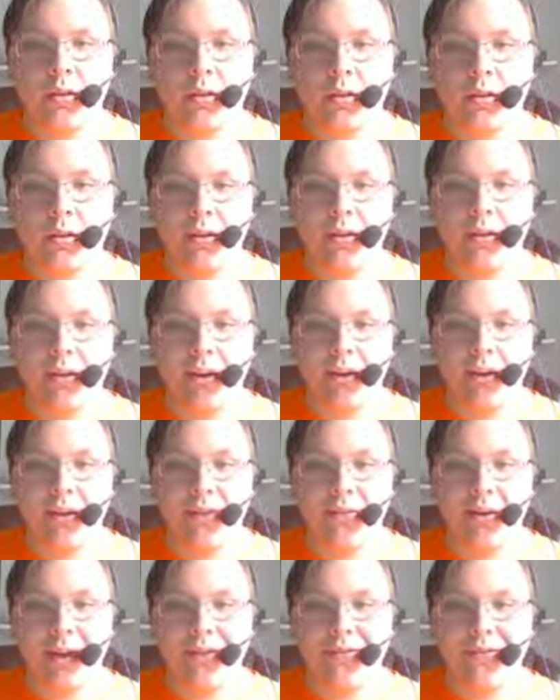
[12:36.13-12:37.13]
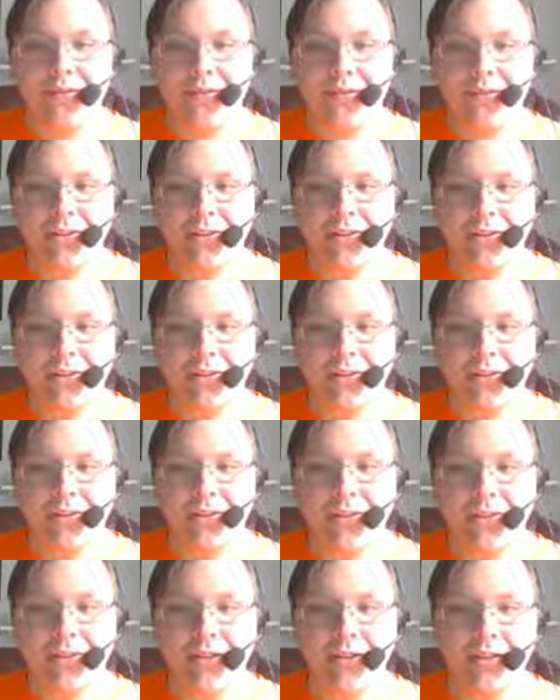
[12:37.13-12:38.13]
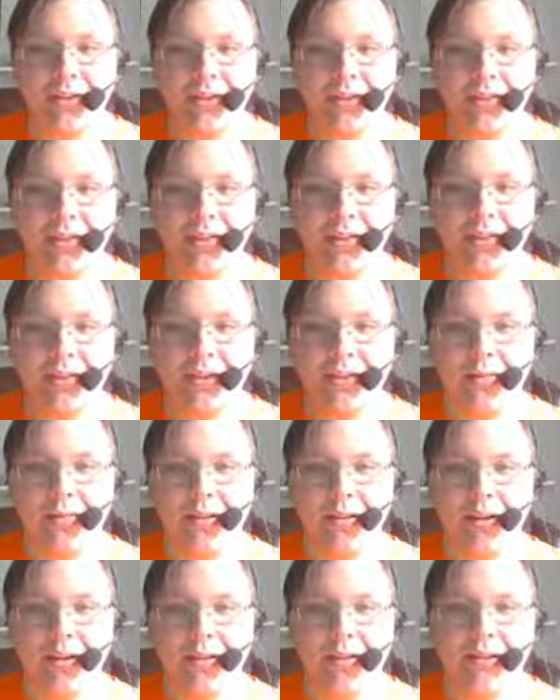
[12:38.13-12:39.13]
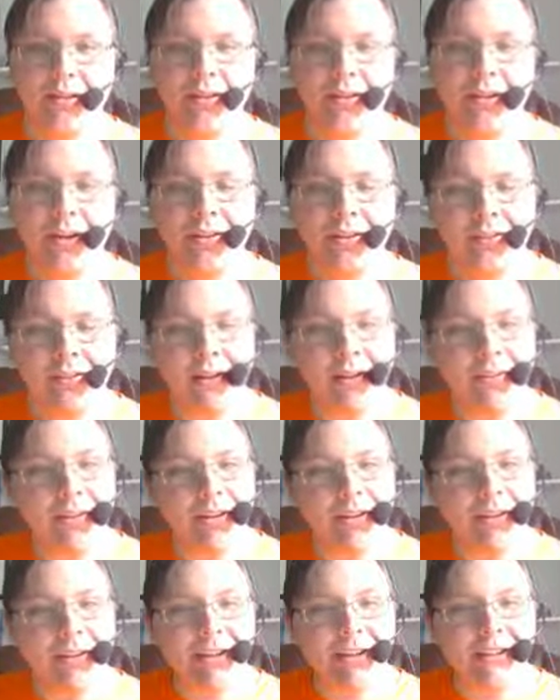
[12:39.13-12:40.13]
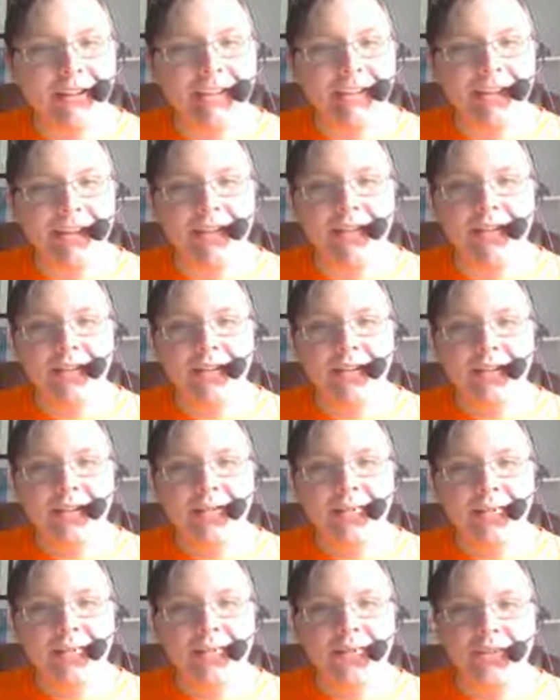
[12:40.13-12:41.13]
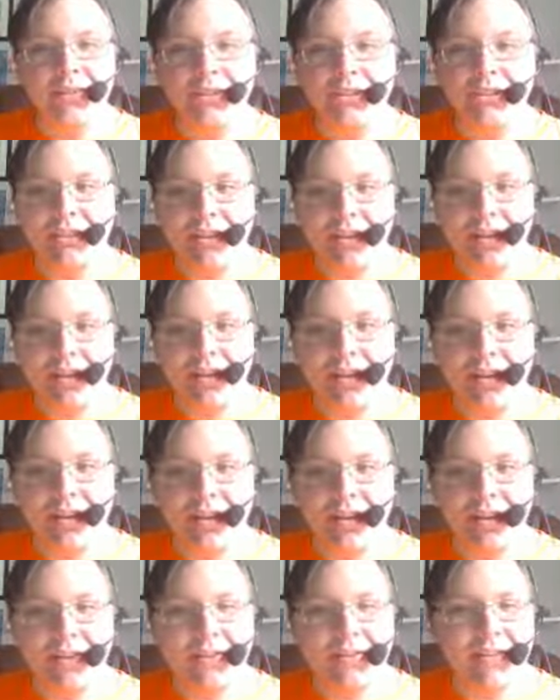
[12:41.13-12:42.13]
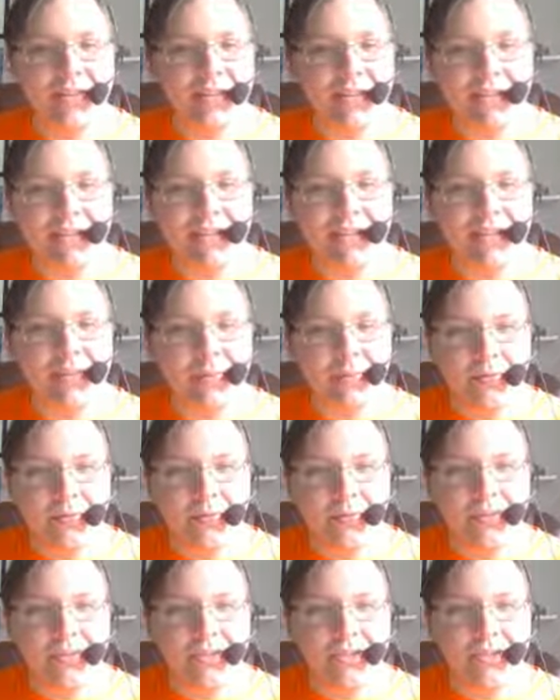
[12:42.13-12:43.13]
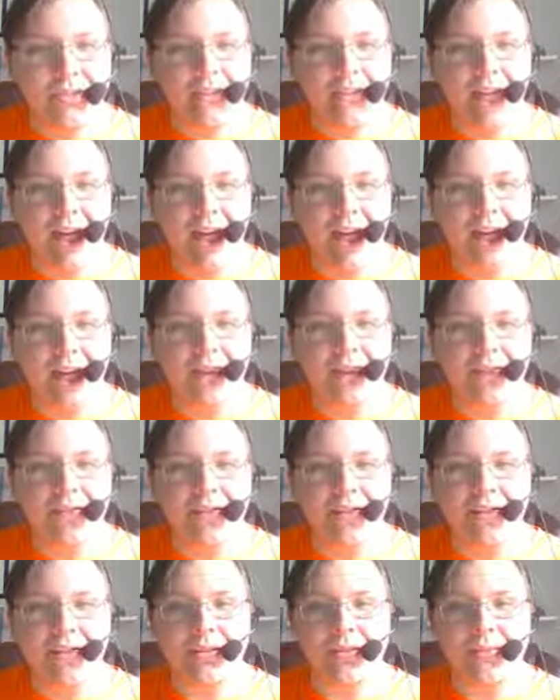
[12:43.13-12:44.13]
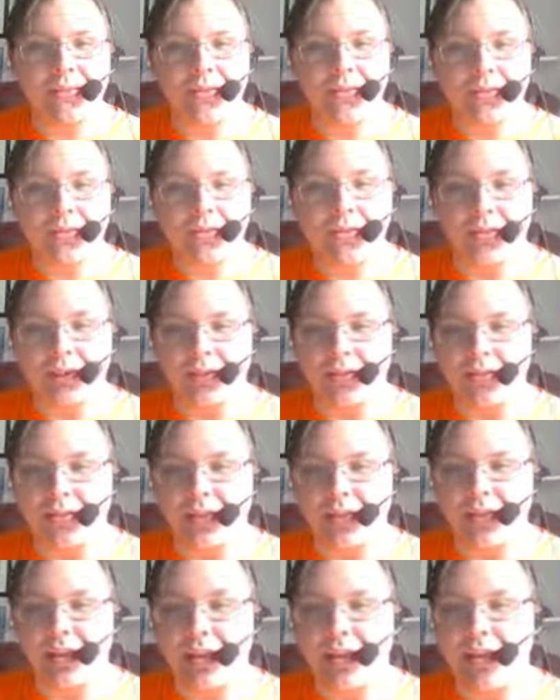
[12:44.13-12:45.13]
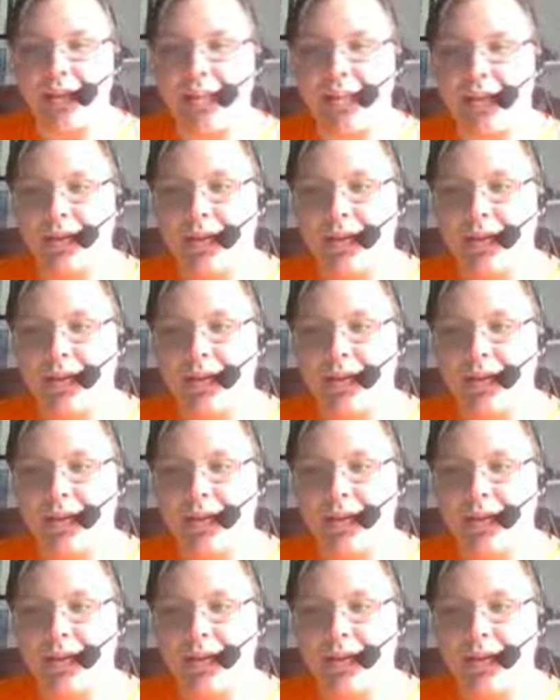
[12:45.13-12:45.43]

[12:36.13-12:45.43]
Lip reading: Okay, we have a little thing because remember I said before she died, when he says before she died, the victim wrote the killer's name.